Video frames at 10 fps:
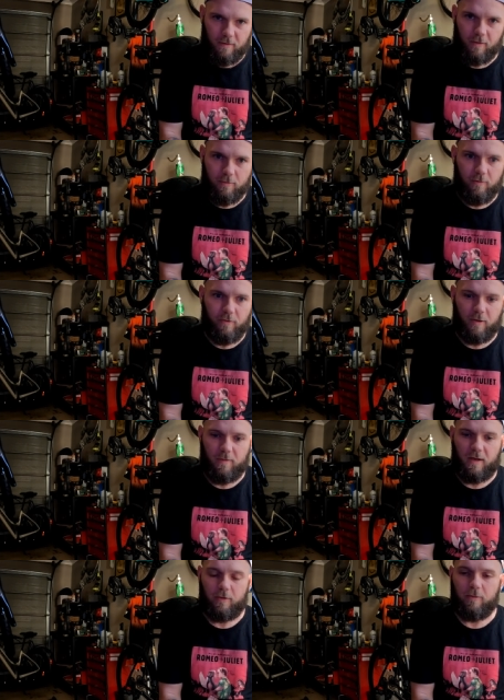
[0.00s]
equivalent
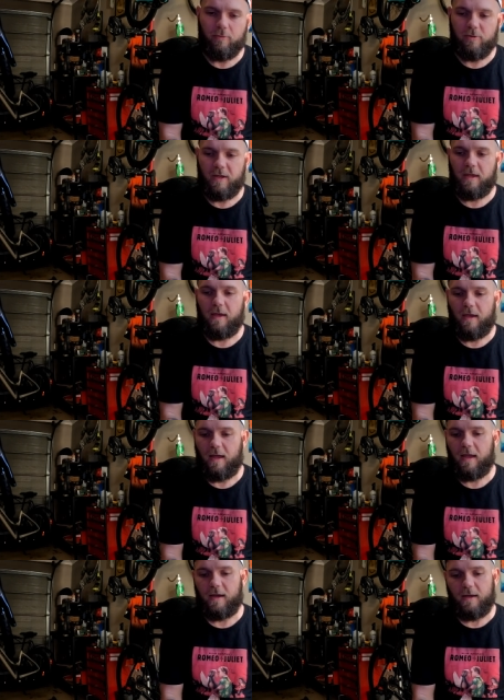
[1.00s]
amount of cooling,
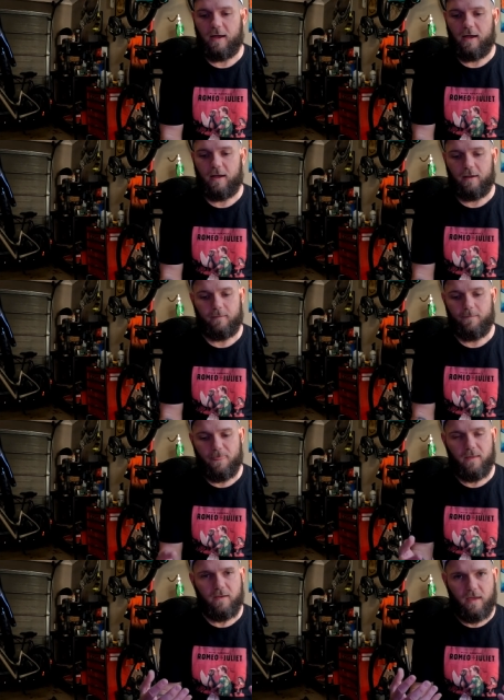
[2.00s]
and uh,
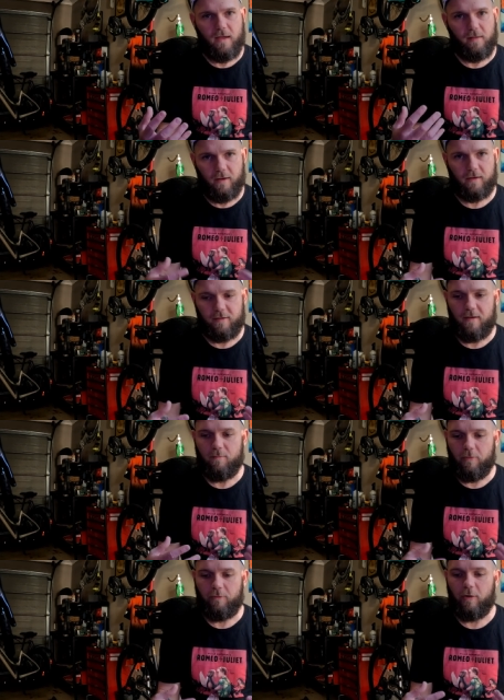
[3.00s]
yeah, like I
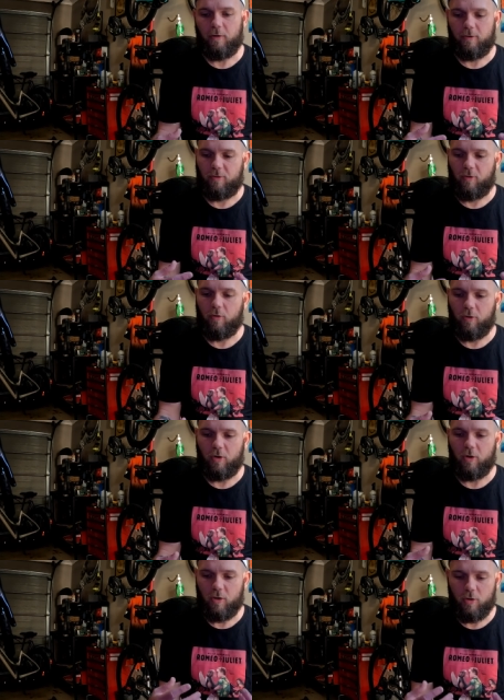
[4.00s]
said, more focus
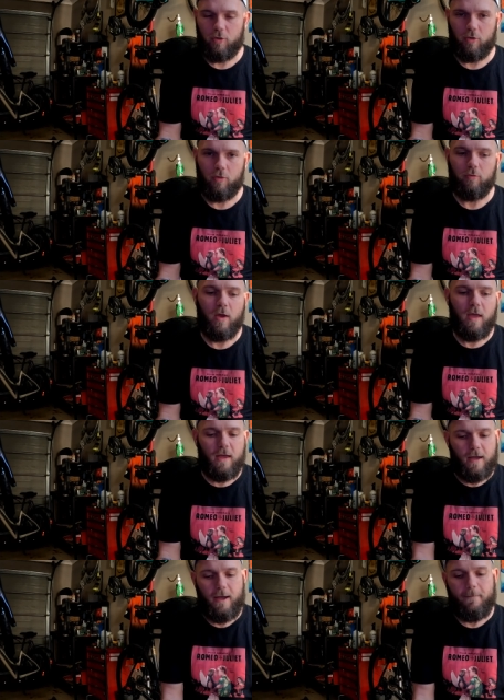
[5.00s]
on you.
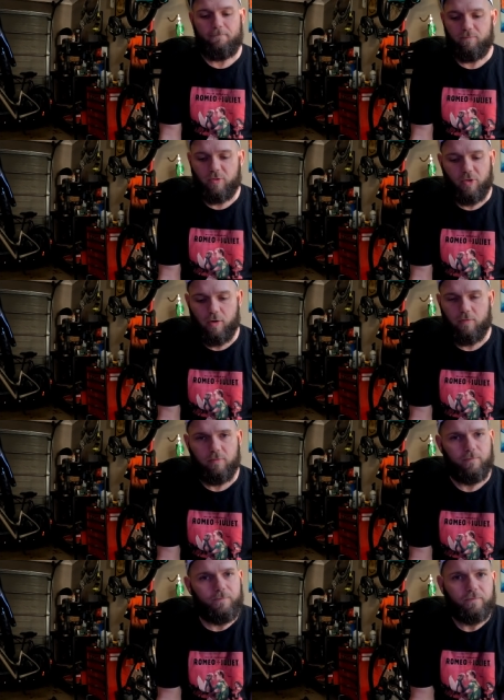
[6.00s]
Um,
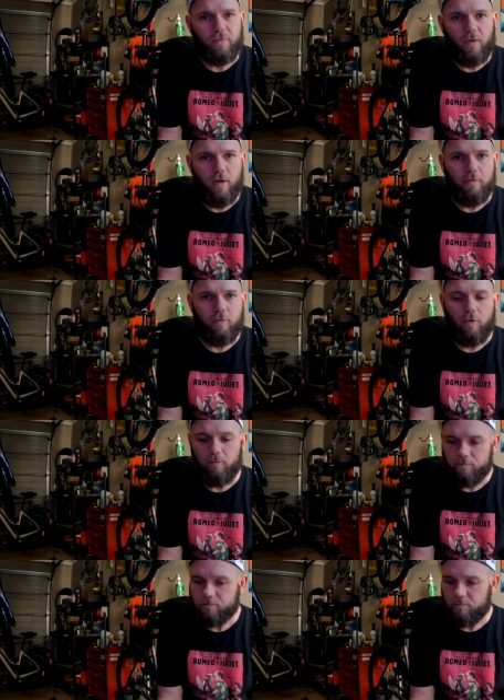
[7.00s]
so
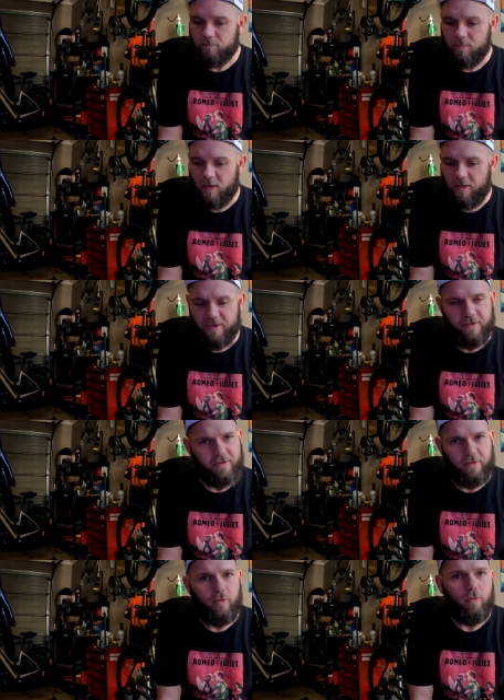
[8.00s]
overall, I think
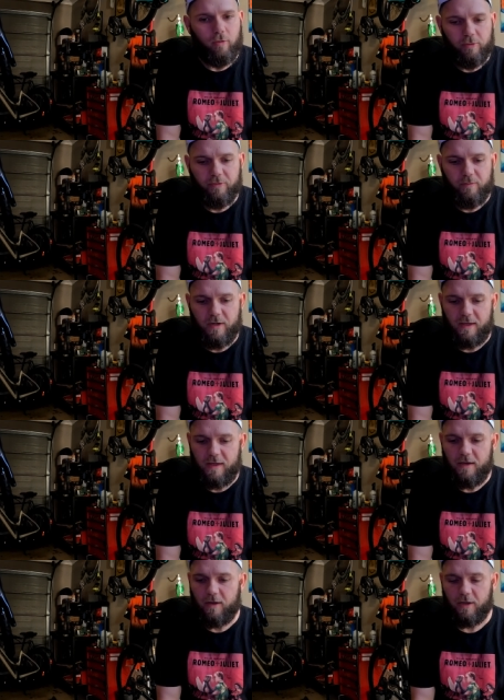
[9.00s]
this is an awesome bit of
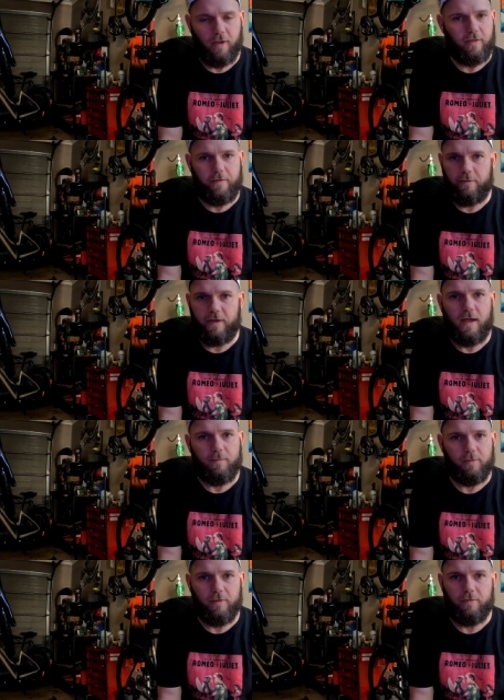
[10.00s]
kit. I know there are a
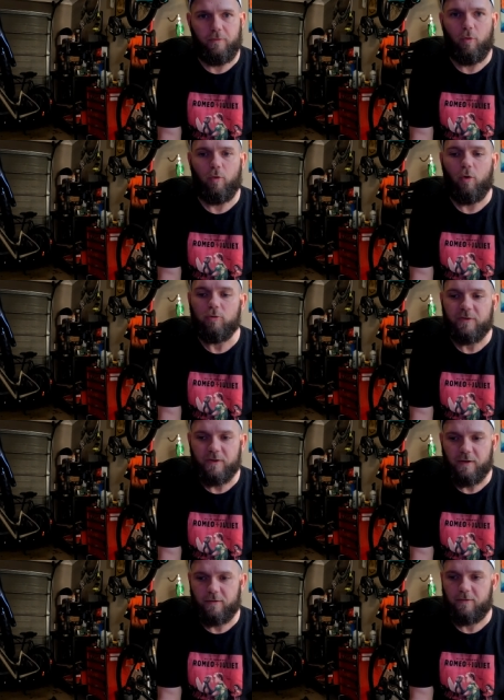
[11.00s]
couple of
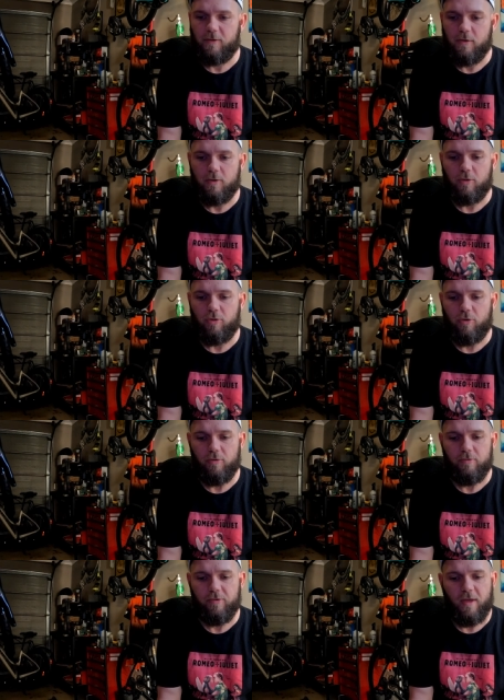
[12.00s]
alternates that you could
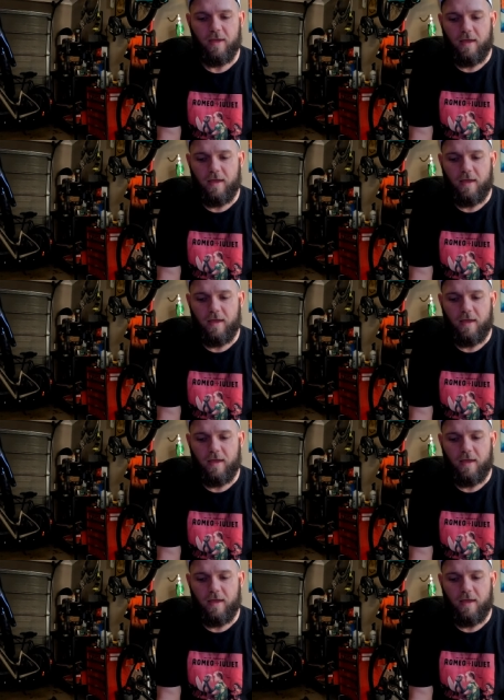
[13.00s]
choose,